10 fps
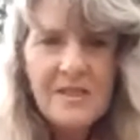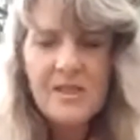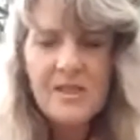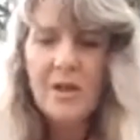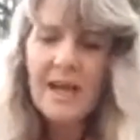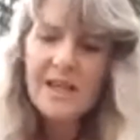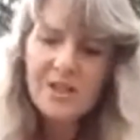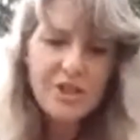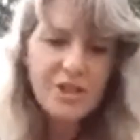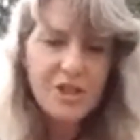still can
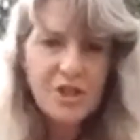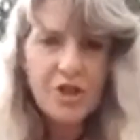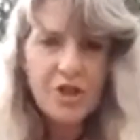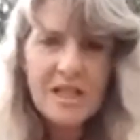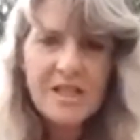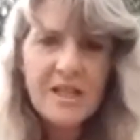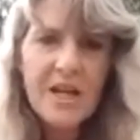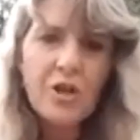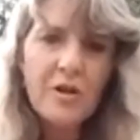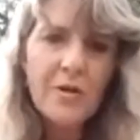to tune into
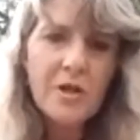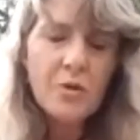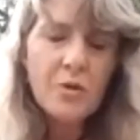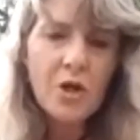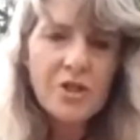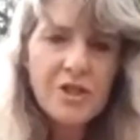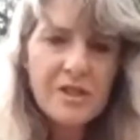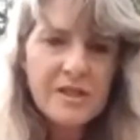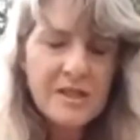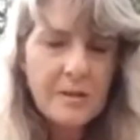that universal
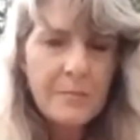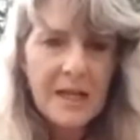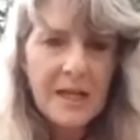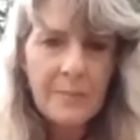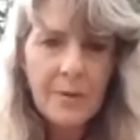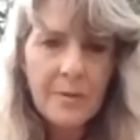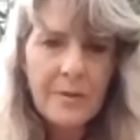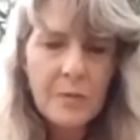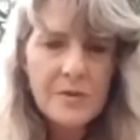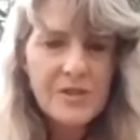consciousness and pick up on
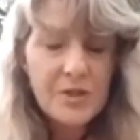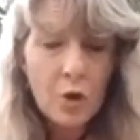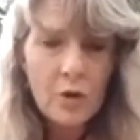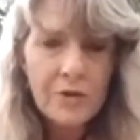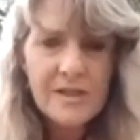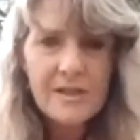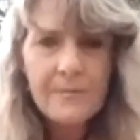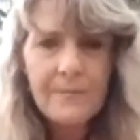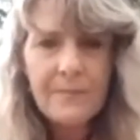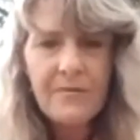people's
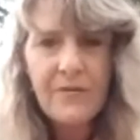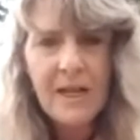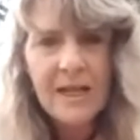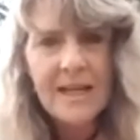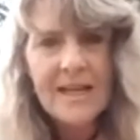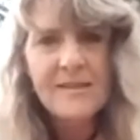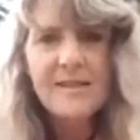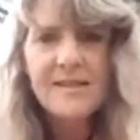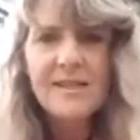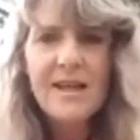thoughts,
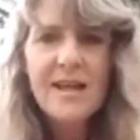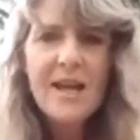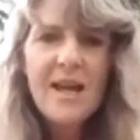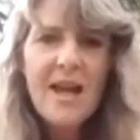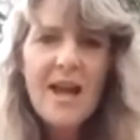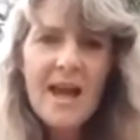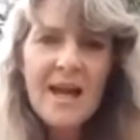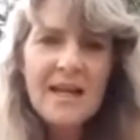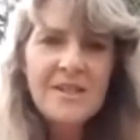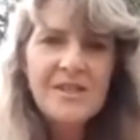feelings,
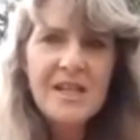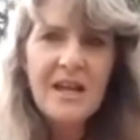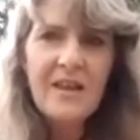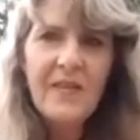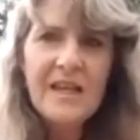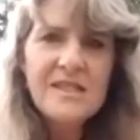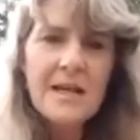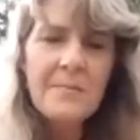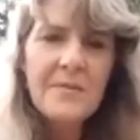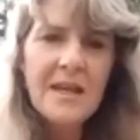and that's
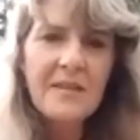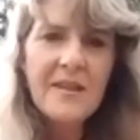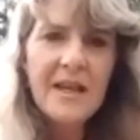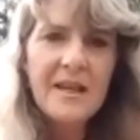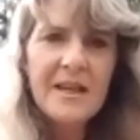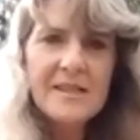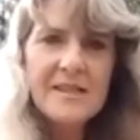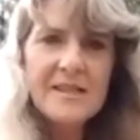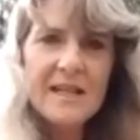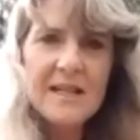something that
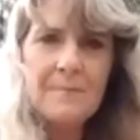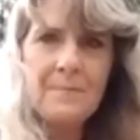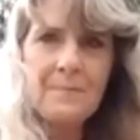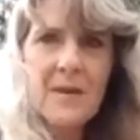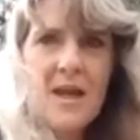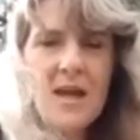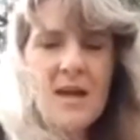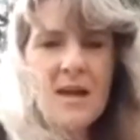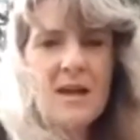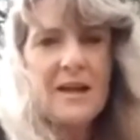has
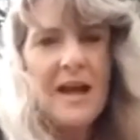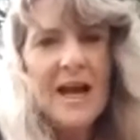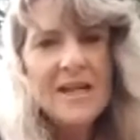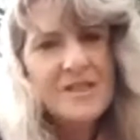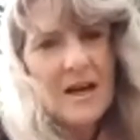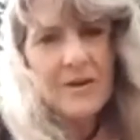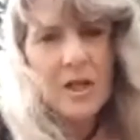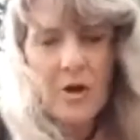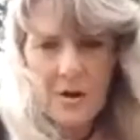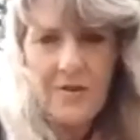had to have a
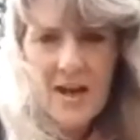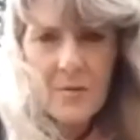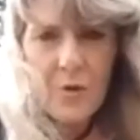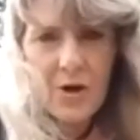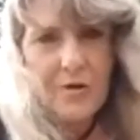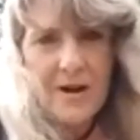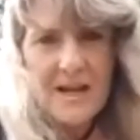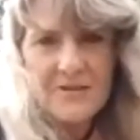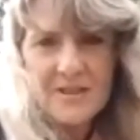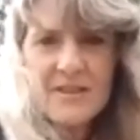lot of framework
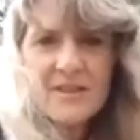around it,